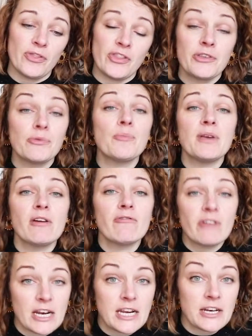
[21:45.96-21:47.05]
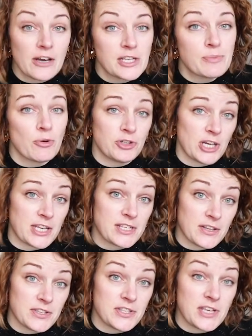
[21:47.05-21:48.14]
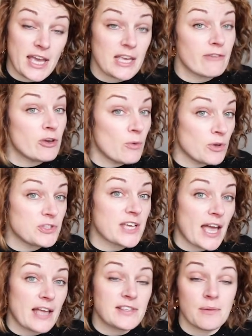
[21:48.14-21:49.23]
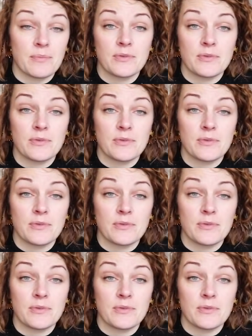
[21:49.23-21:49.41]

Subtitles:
This would be a really nice project to undertake if you want to get